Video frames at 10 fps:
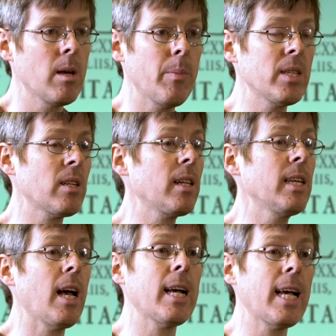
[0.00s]
Basically,
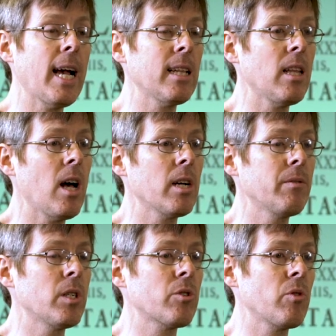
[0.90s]
a catalog
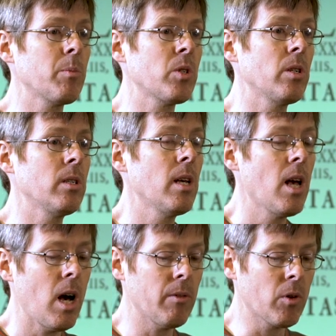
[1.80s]
of description
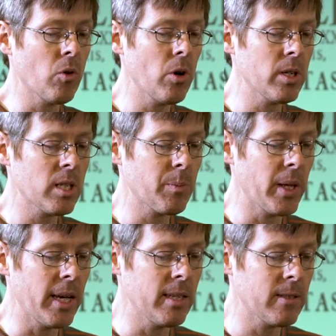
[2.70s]
of aurora
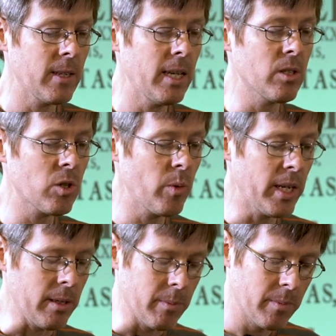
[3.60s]
displays in
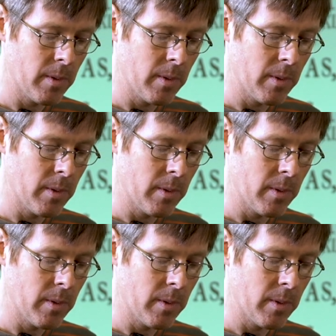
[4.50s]
Sweden.